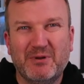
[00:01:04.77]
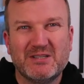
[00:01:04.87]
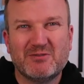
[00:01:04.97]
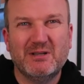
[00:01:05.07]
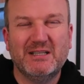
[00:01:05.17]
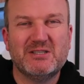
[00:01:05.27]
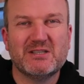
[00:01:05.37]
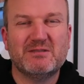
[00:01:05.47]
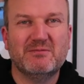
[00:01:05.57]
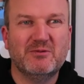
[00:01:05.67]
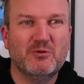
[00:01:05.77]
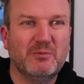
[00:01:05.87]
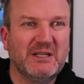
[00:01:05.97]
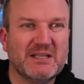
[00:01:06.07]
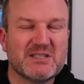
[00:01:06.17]
But it's really just
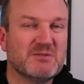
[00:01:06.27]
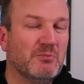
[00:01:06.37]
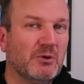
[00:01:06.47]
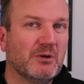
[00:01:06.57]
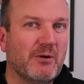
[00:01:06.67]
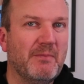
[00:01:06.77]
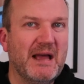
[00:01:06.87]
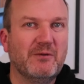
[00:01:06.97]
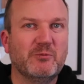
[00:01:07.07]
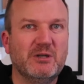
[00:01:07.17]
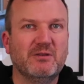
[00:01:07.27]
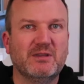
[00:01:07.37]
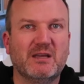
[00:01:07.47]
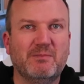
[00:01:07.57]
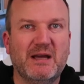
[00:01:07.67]
normally a smaller amount when you
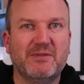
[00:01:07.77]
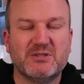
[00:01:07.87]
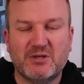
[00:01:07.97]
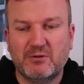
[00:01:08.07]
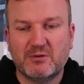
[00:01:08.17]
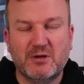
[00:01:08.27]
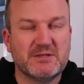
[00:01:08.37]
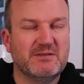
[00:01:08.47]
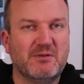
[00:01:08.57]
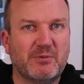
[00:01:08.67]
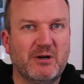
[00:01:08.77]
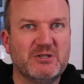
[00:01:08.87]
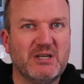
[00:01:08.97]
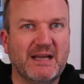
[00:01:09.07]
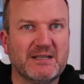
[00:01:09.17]
think about the total cost of the
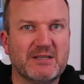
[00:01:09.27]
project.